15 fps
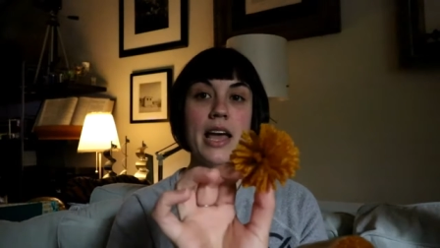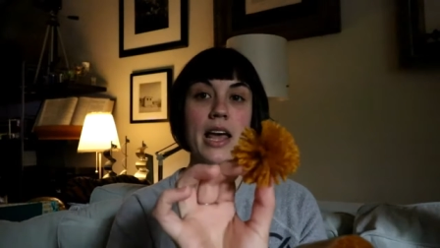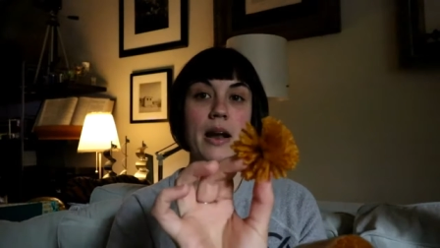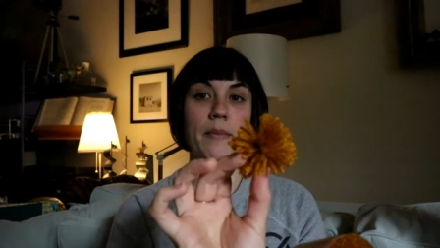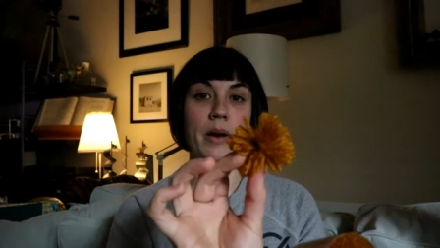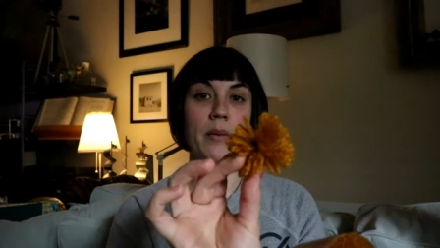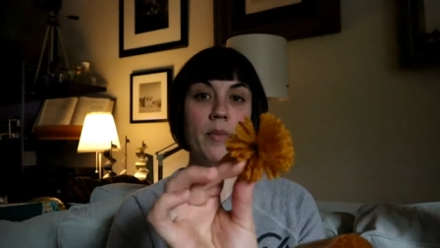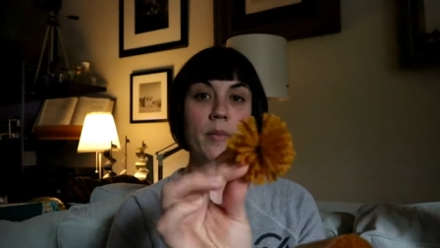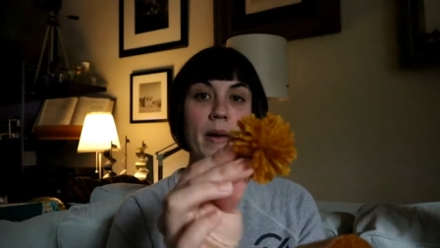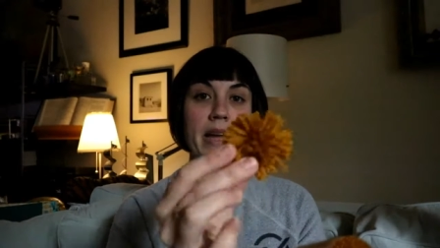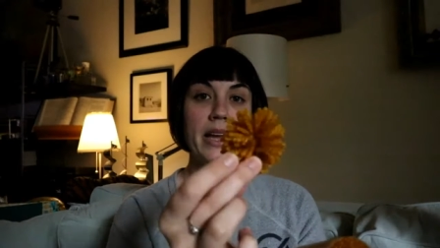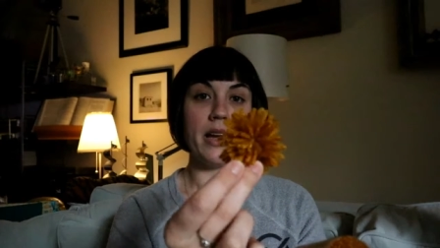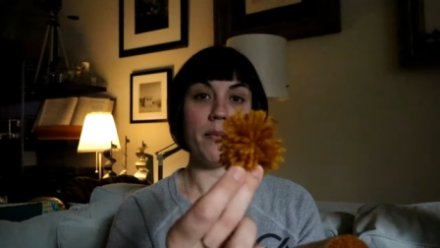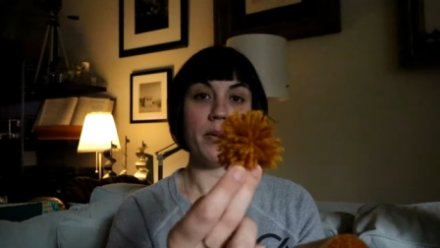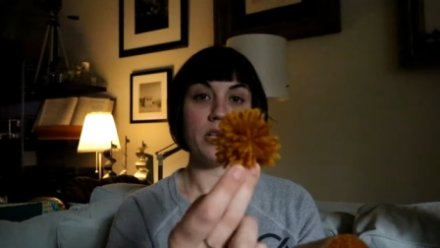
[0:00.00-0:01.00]
and I'm going to be
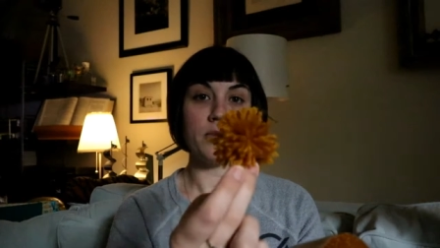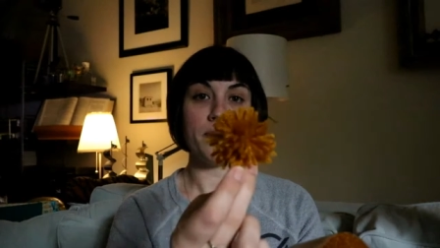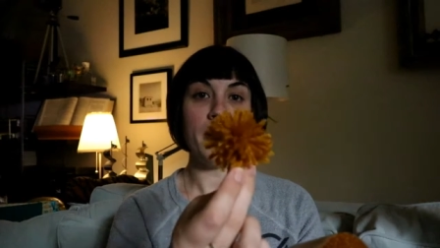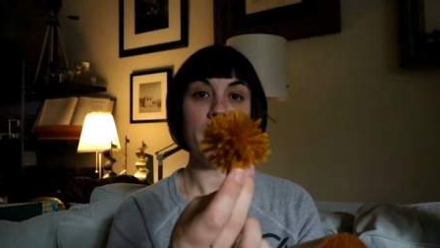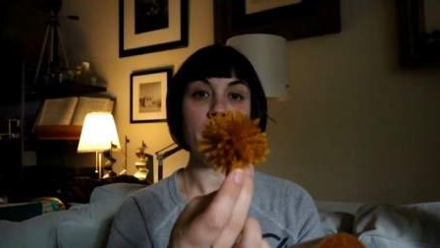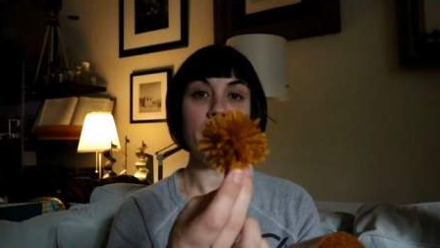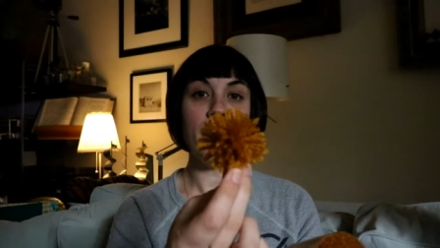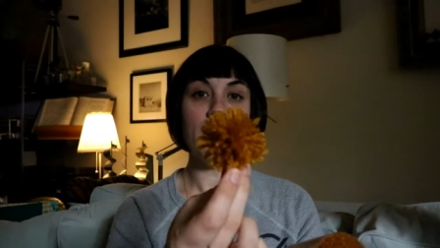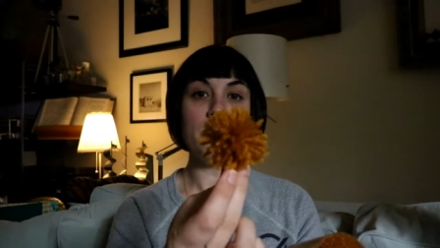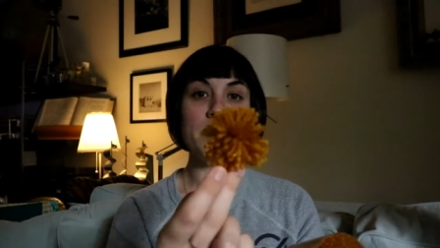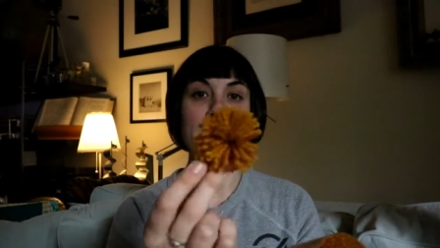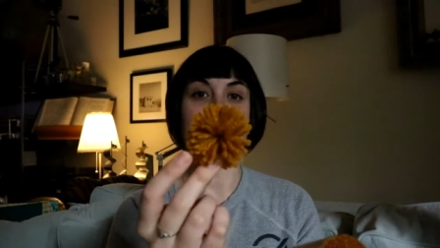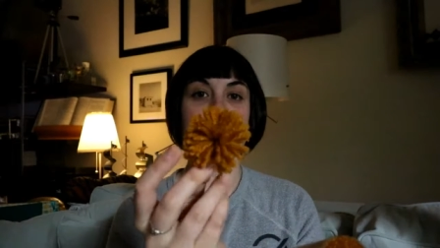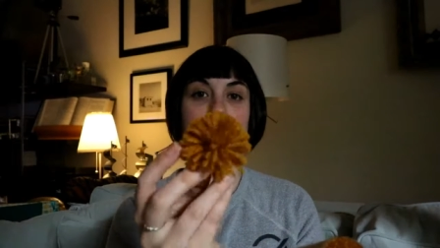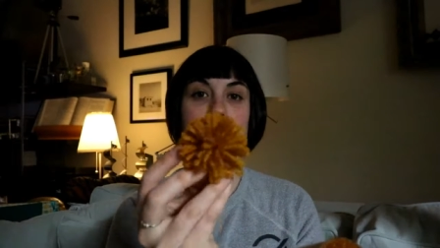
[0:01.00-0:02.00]
making a bunch of
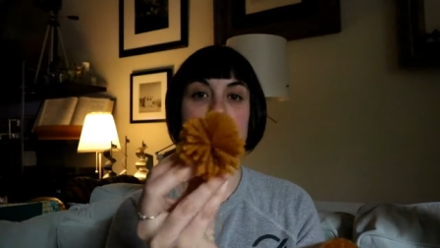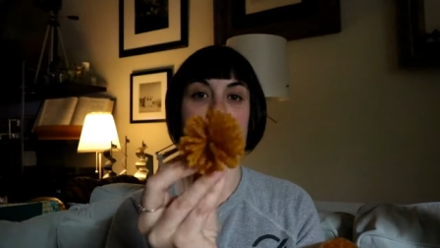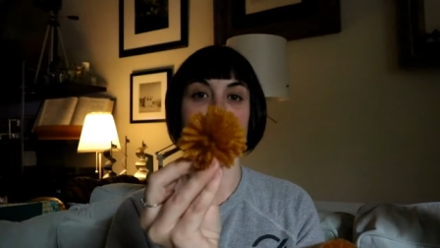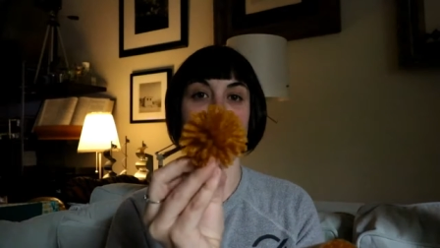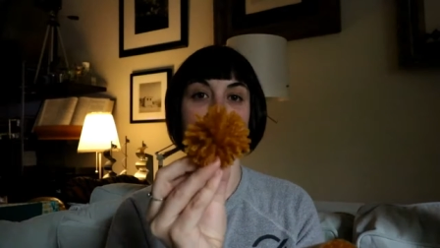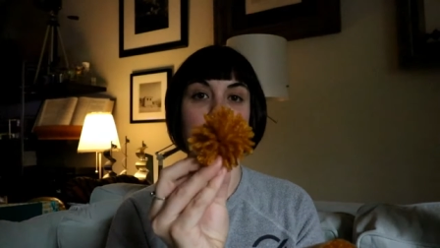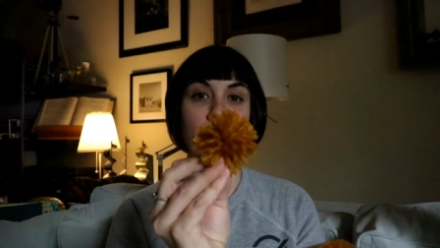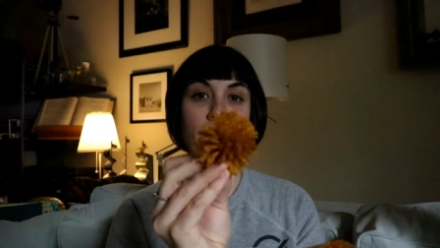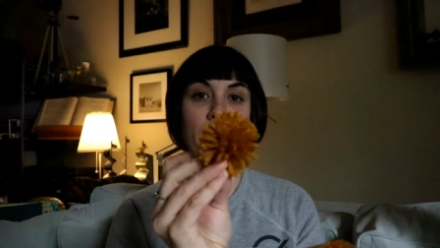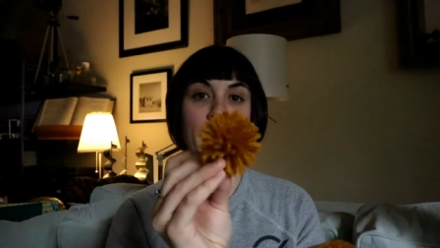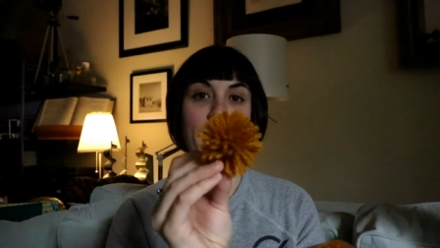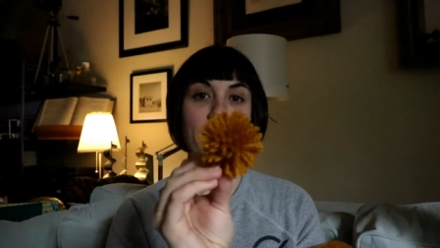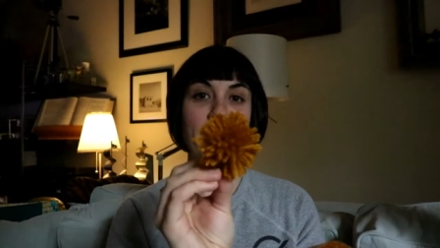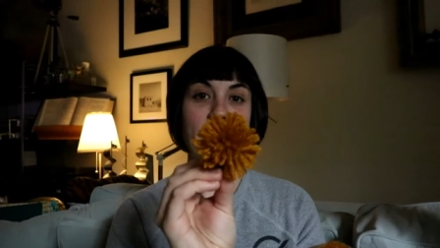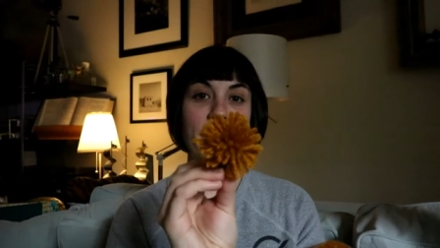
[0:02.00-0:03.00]
pom-poms, and then I will
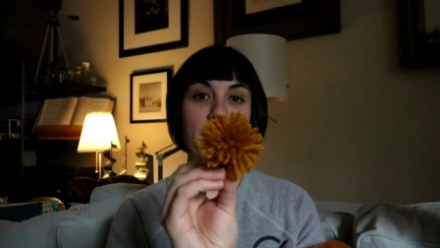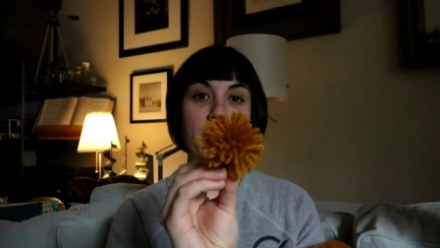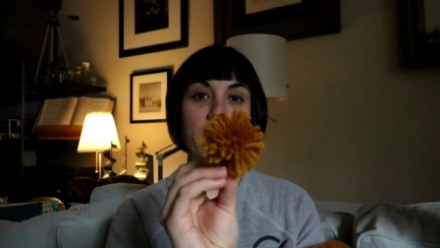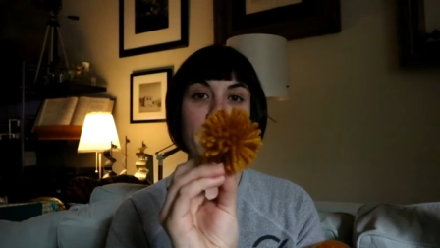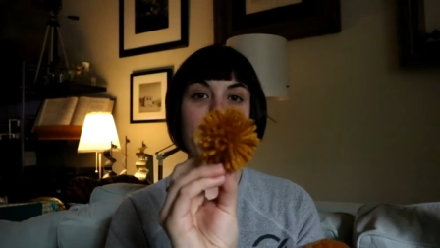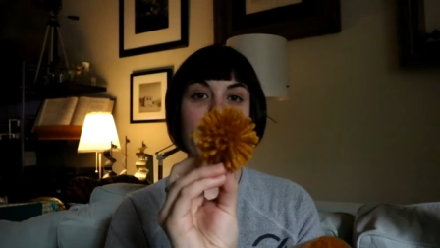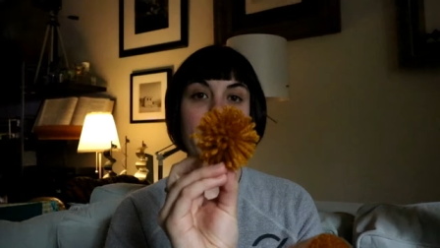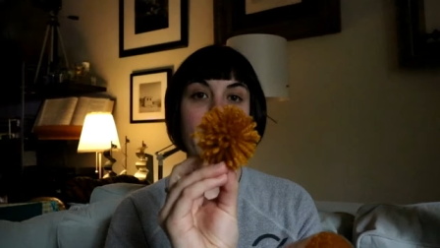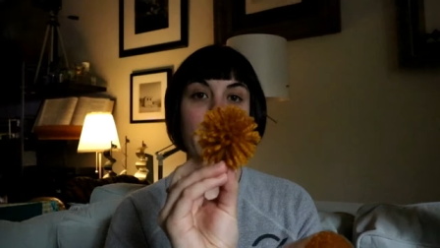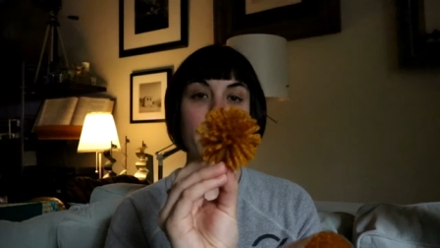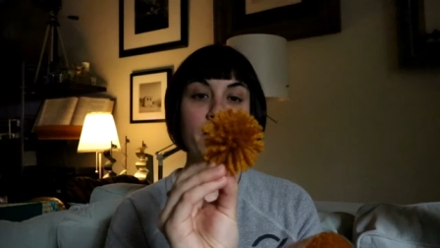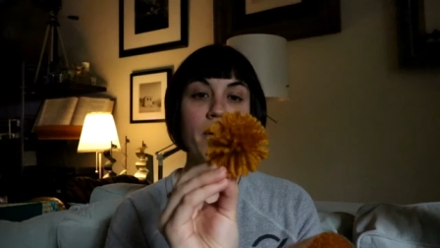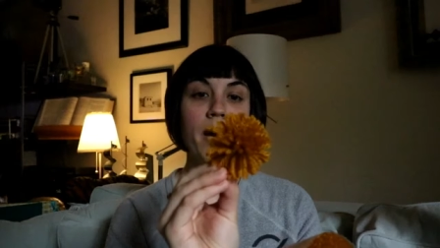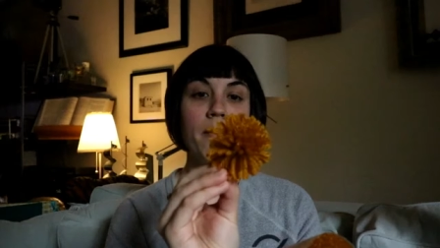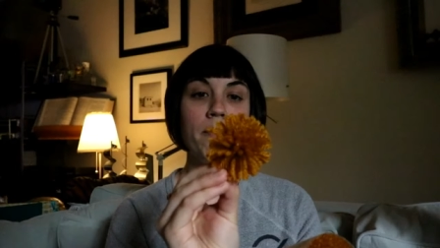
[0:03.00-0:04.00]
have a
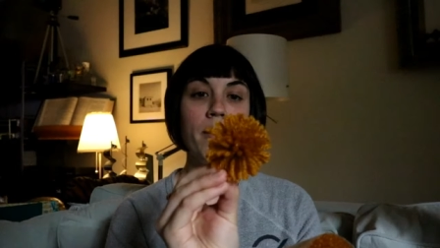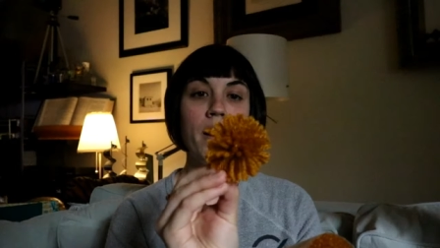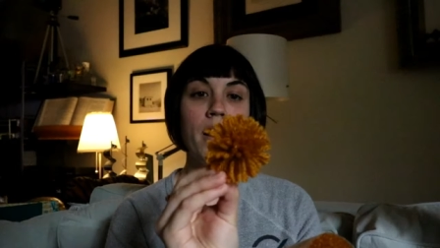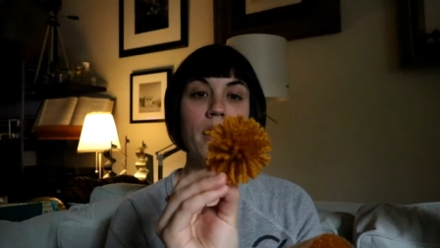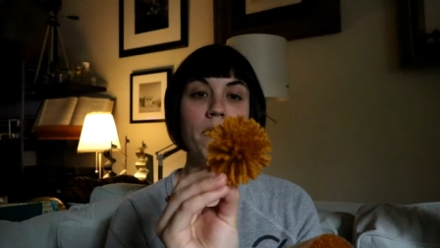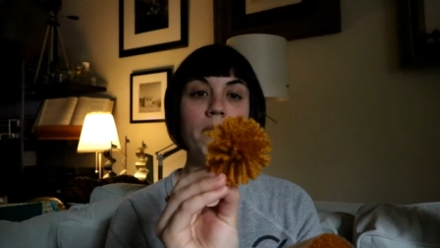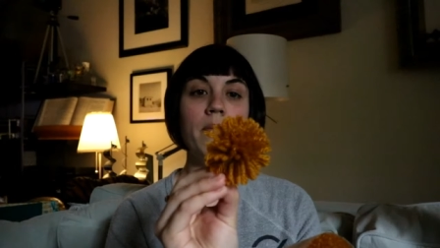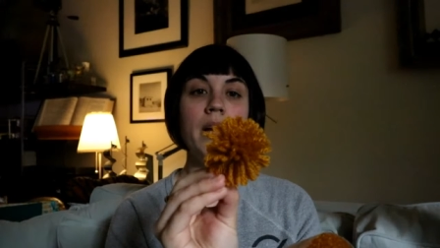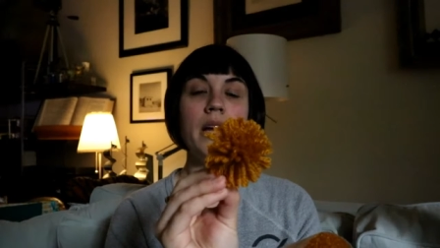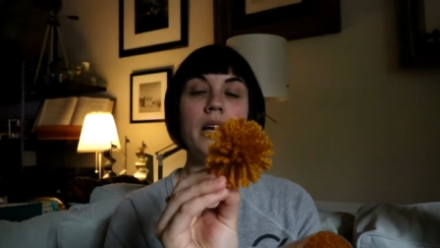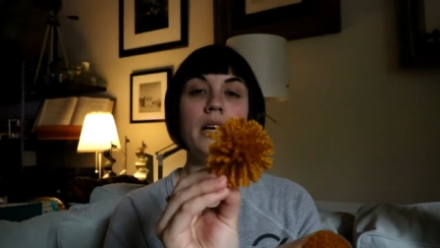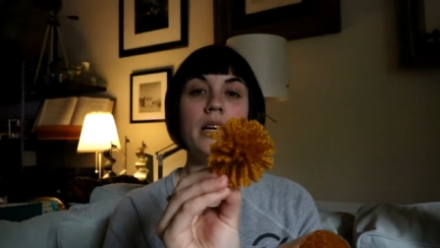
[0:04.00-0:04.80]
kind of pom-pom